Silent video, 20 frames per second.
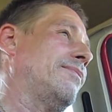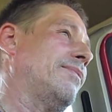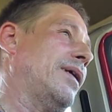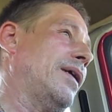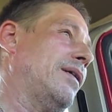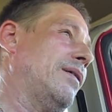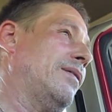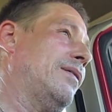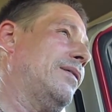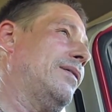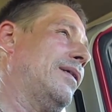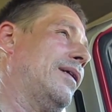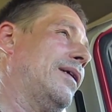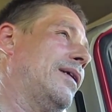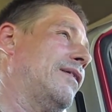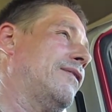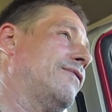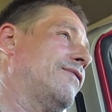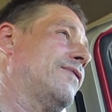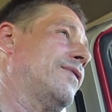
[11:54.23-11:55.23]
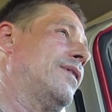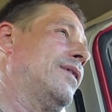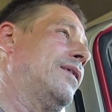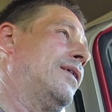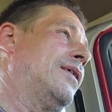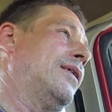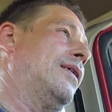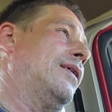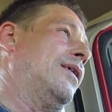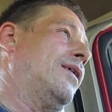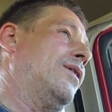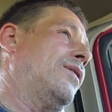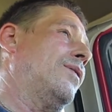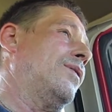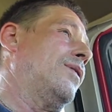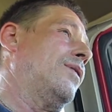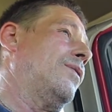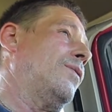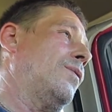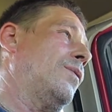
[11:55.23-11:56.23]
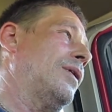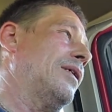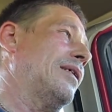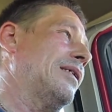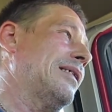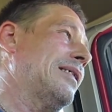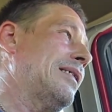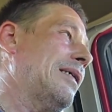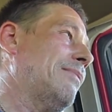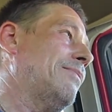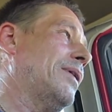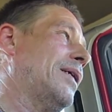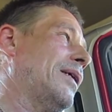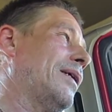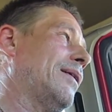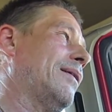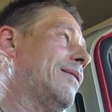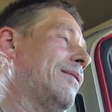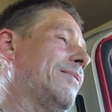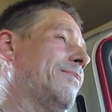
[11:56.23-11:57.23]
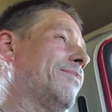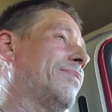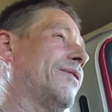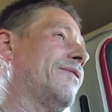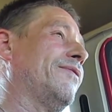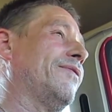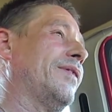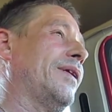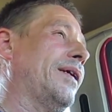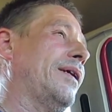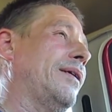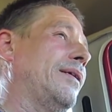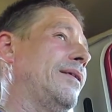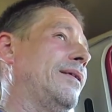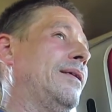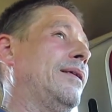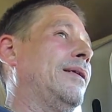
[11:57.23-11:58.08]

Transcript: my whole life will somehow prevail.